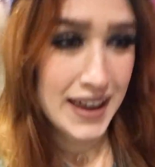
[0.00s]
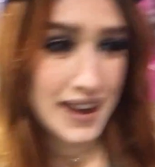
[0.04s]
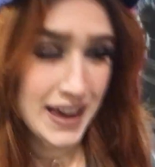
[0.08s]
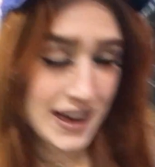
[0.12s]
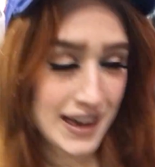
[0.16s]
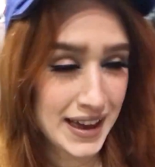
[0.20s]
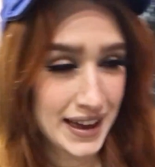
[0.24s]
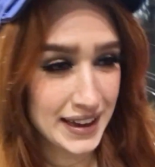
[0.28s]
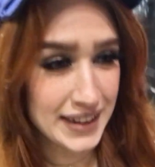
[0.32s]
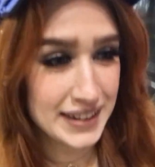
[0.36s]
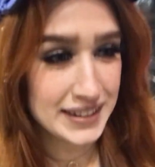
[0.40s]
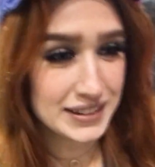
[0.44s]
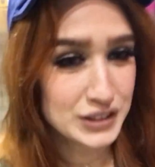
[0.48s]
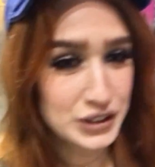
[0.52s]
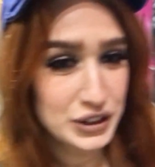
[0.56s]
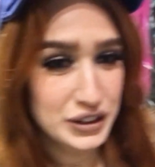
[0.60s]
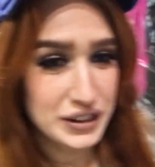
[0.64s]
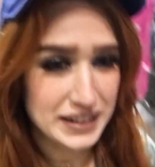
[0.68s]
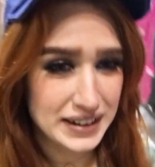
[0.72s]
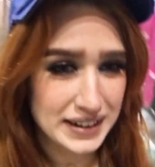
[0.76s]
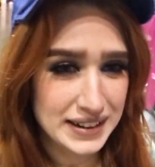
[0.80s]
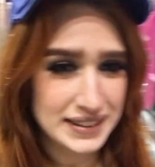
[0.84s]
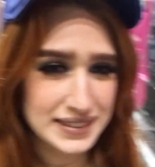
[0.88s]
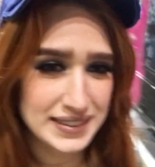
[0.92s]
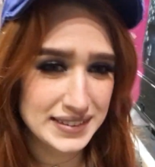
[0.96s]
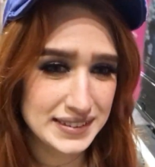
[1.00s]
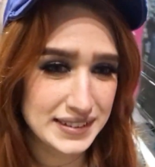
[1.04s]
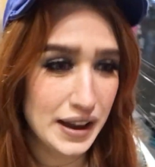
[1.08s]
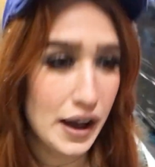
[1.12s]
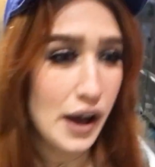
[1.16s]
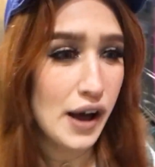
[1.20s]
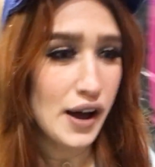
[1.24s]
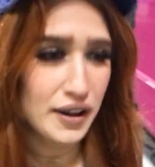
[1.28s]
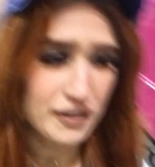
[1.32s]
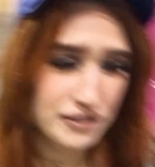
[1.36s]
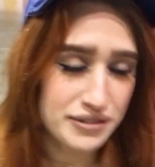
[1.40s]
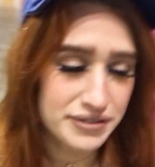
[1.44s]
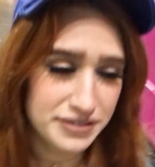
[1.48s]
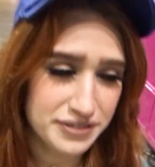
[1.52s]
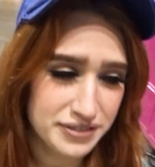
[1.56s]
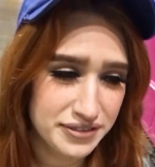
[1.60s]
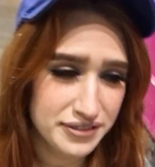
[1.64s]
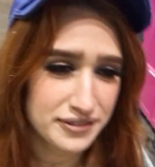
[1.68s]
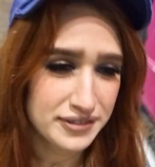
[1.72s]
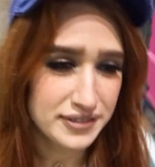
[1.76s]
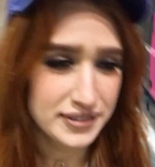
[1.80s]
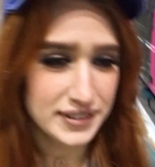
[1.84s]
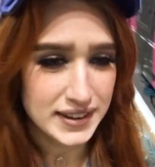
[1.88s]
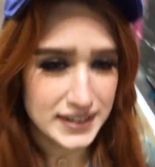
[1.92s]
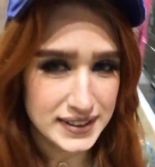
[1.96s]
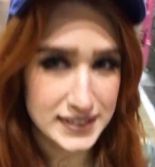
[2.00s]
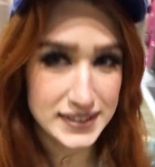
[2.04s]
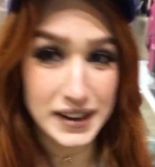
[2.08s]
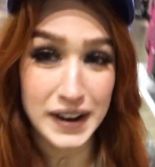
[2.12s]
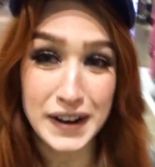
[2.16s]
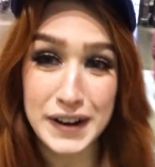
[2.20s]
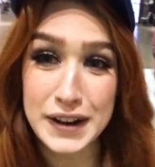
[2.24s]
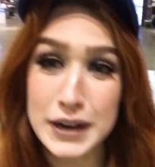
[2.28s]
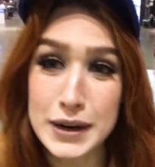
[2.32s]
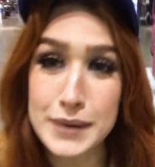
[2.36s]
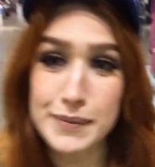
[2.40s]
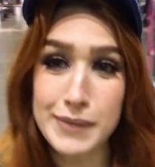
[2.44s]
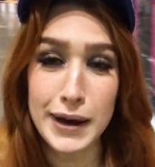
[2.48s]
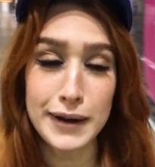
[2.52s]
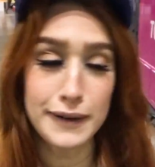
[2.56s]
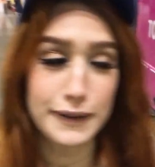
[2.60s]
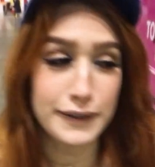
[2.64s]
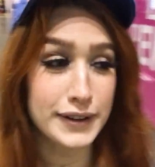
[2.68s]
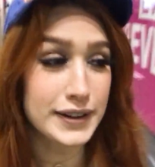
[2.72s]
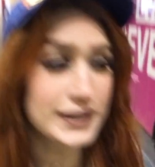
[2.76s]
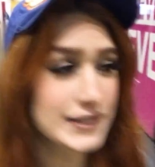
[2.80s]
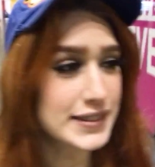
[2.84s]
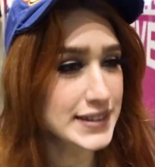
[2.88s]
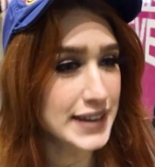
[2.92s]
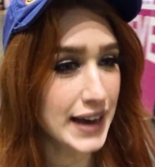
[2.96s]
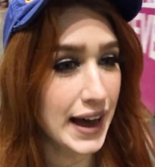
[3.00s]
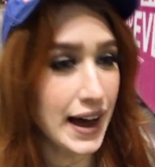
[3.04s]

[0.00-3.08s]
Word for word: and looking at stuff and talking about our good